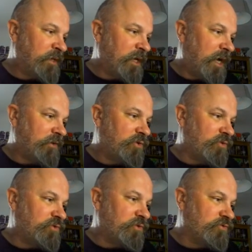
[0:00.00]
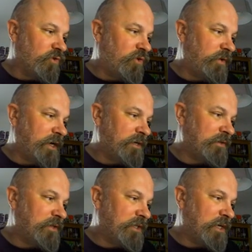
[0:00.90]
And of course, drawing
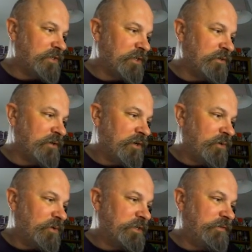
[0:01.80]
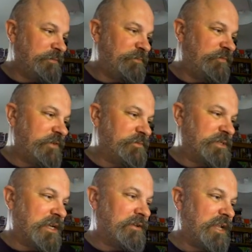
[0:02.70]
the dungeon, which is
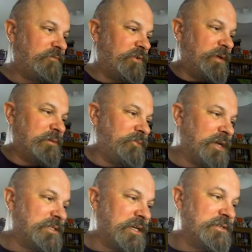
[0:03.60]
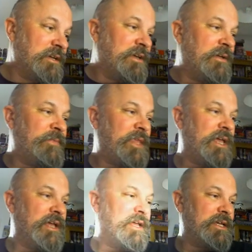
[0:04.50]
50% of love for me, Brett says.
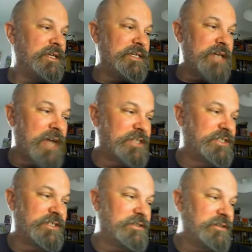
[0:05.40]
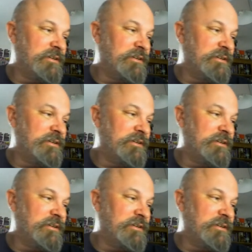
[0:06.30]
Yes.